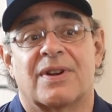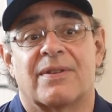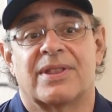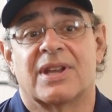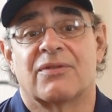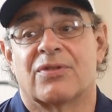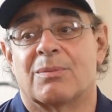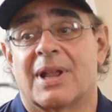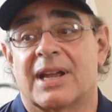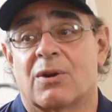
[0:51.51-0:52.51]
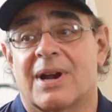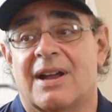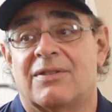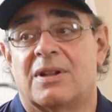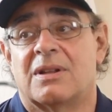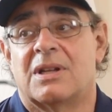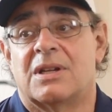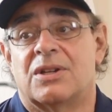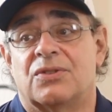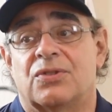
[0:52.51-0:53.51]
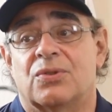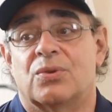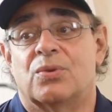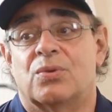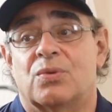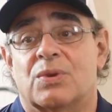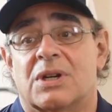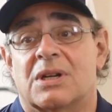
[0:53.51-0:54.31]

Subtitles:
everything from light gravel to